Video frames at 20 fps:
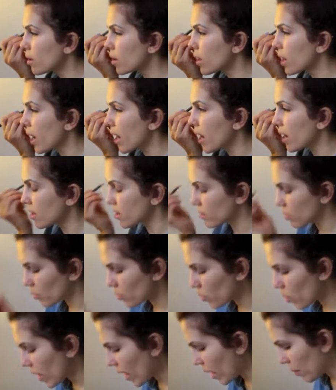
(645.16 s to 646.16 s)
Okay, so
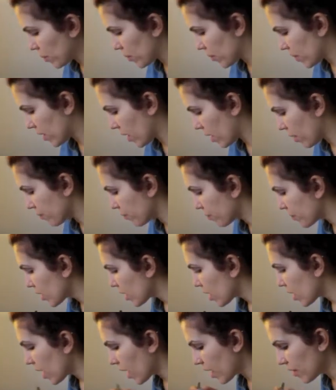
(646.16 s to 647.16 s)
I'm quite happy with that.
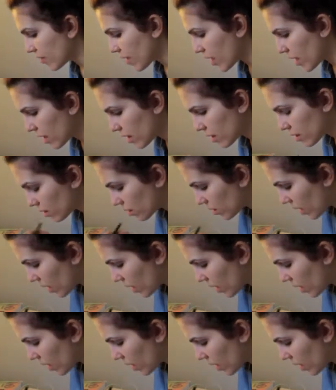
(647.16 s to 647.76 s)
And then